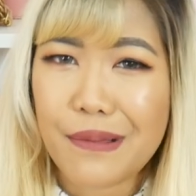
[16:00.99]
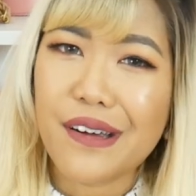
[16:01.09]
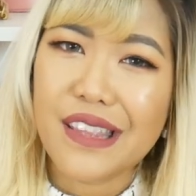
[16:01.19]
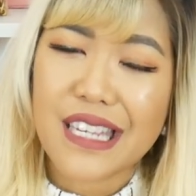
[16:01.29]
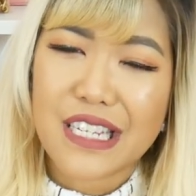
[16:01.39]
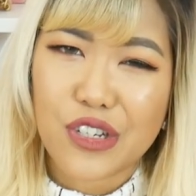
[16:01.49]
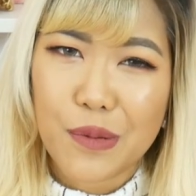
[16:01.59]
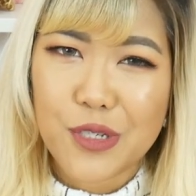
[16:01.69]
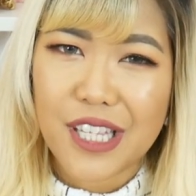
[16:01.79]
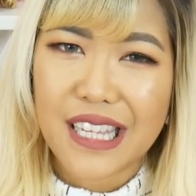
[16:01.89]
out in the
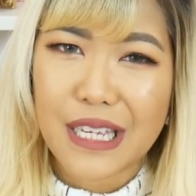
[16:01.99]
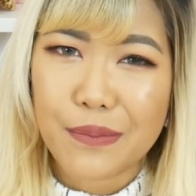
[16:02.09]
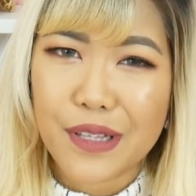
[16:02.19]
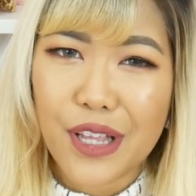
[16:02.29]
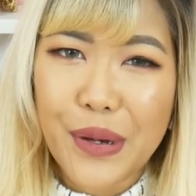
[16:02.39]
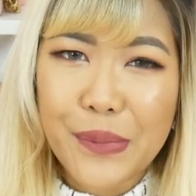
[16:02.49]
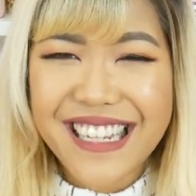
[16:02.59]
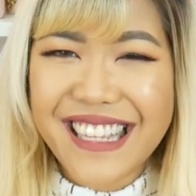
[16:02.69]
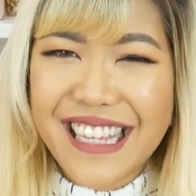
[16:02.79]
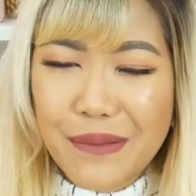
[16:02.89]
description link below.
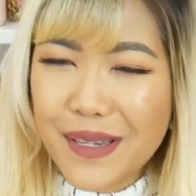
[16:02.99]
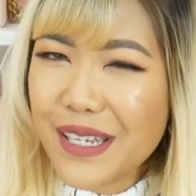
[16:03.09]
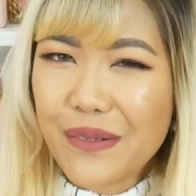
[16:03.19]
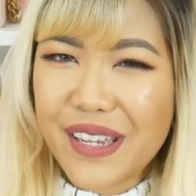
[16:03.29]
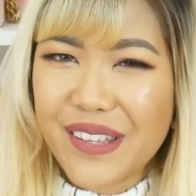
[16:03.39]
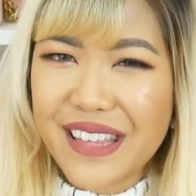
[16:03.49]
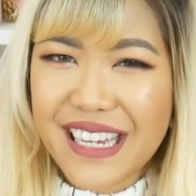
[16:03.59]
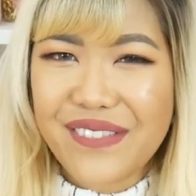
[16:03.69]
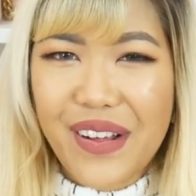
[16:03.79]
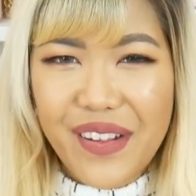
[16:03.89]
And let me know what you
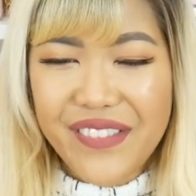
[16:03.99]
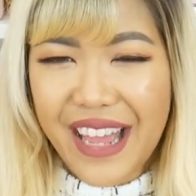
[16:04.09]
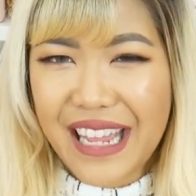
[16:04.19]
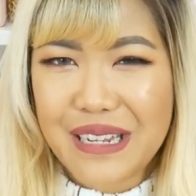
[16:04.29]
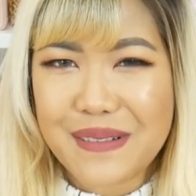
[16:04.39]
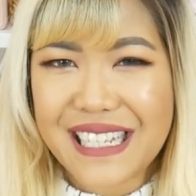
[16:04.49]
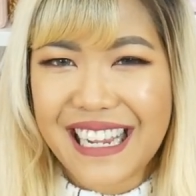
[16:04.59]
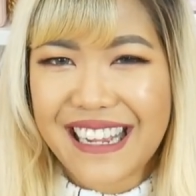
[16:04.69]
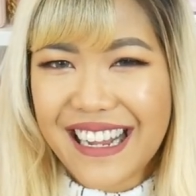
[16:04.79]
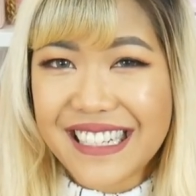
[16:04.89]
think of all of the items that
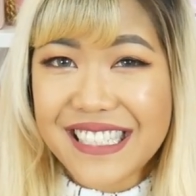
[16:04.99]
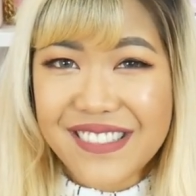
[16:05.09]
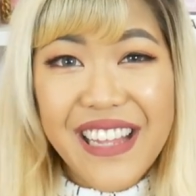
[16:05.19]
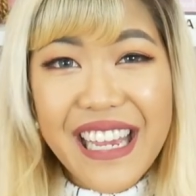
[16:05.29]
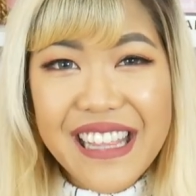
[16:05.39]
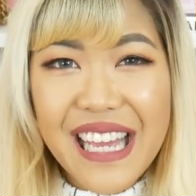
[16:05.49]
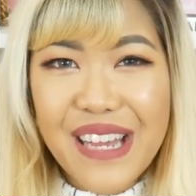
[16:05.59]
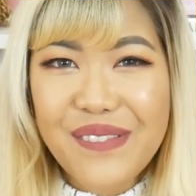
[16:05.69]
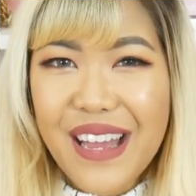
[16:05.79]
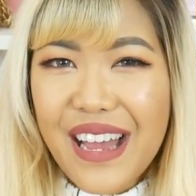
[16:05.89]
I got. Do you like
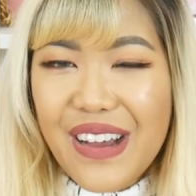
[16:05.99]
them?